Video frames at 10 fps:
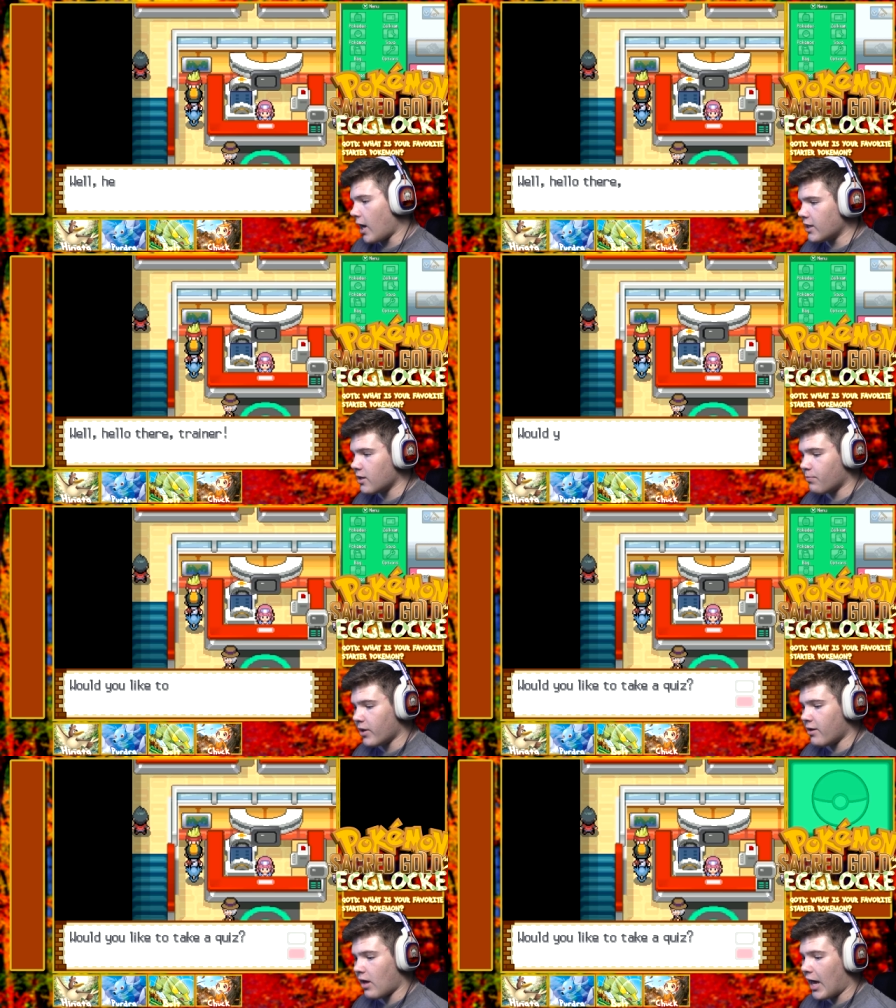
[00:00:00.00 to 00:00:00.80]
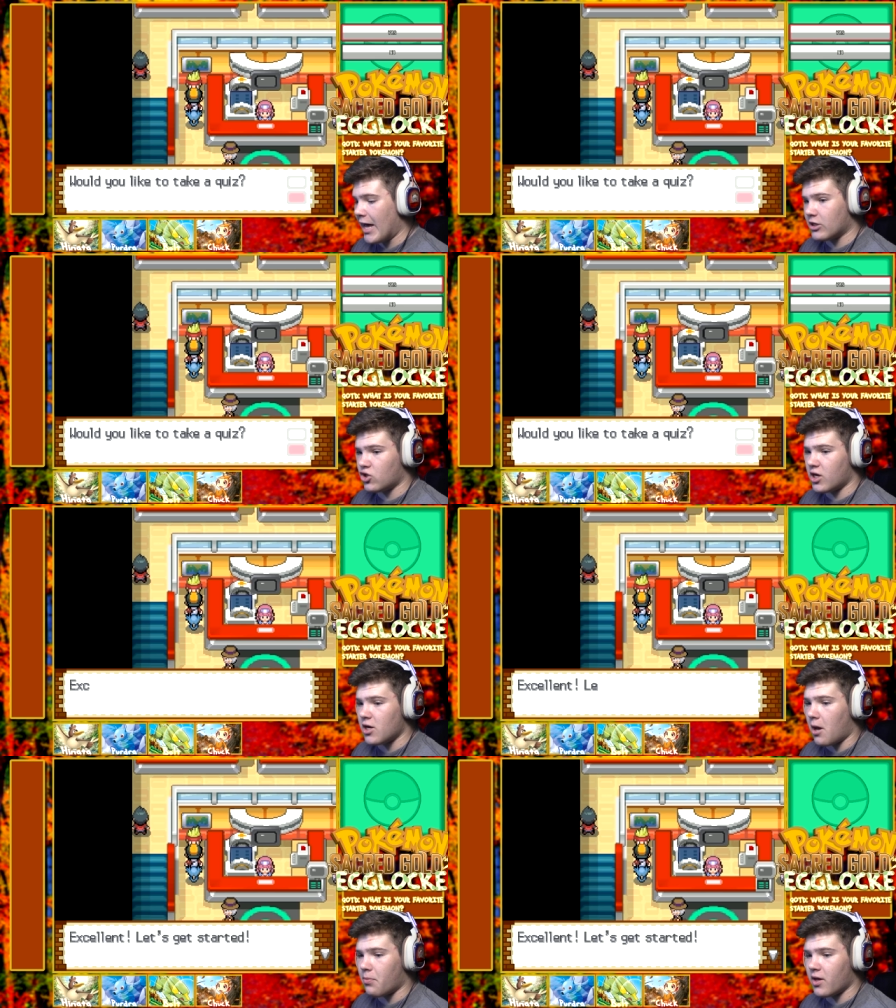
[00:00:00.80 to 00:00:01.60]
I didn't play. I actually did
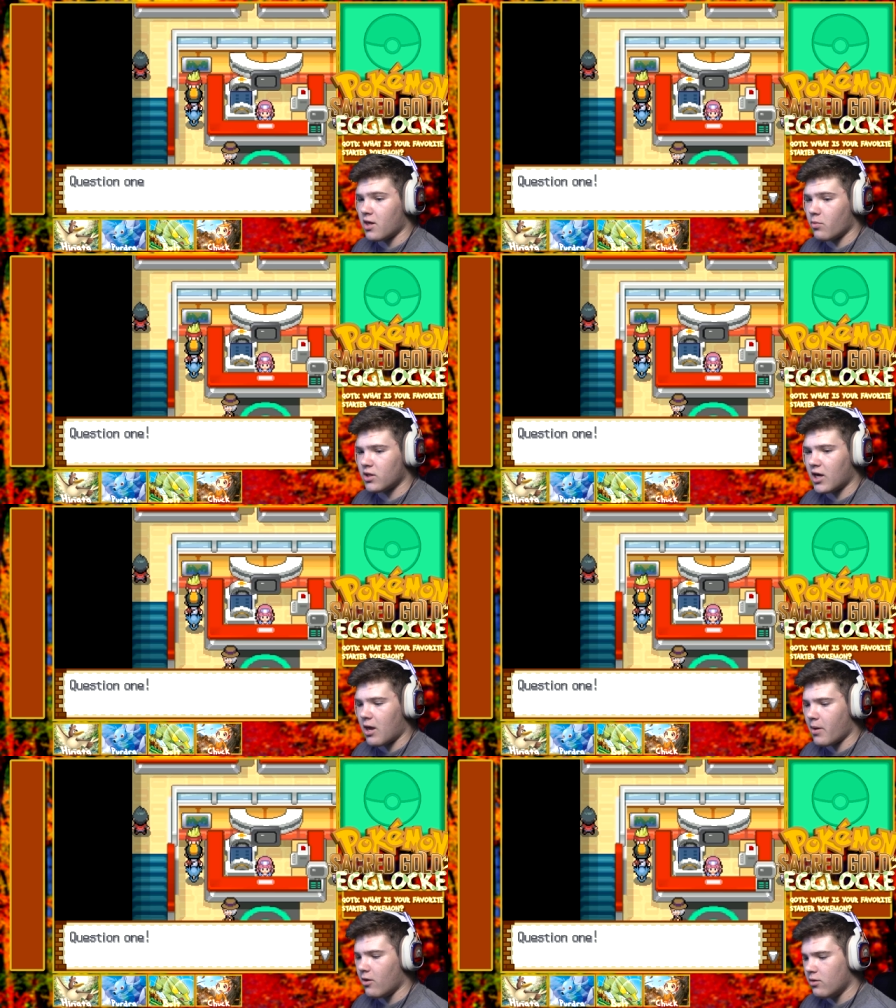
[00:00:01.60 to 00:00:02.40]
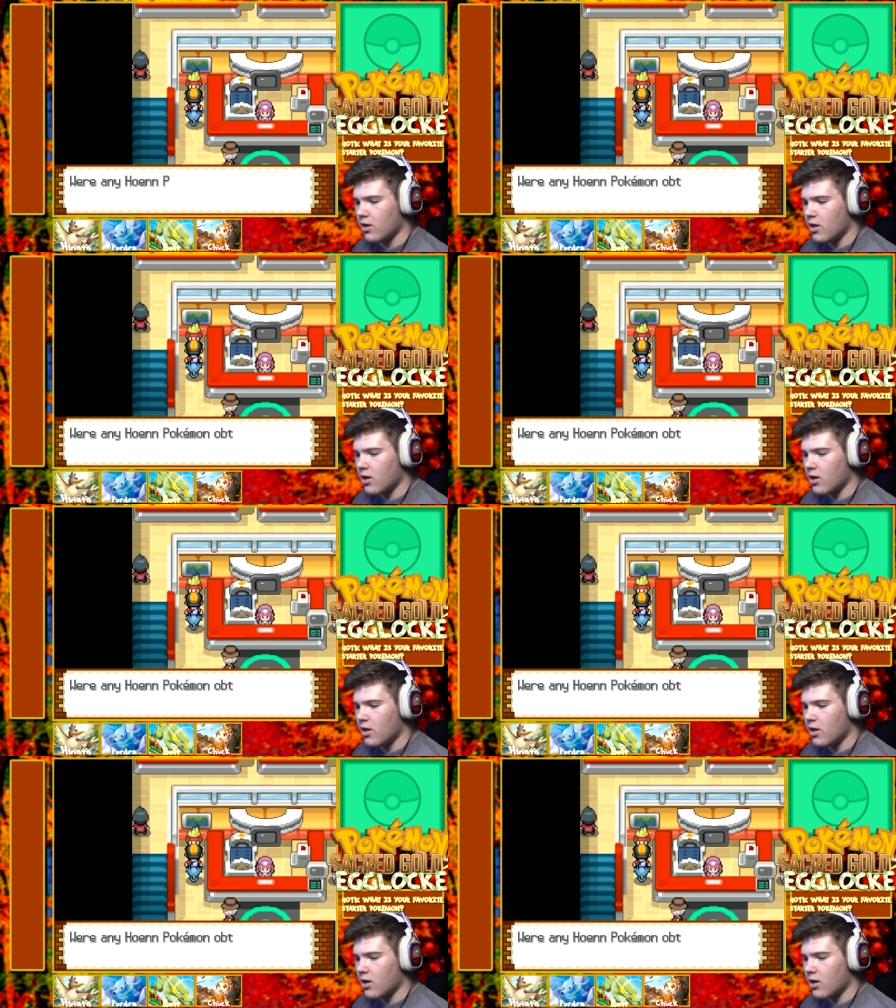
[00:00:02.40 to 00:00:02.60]
not play them when they came out.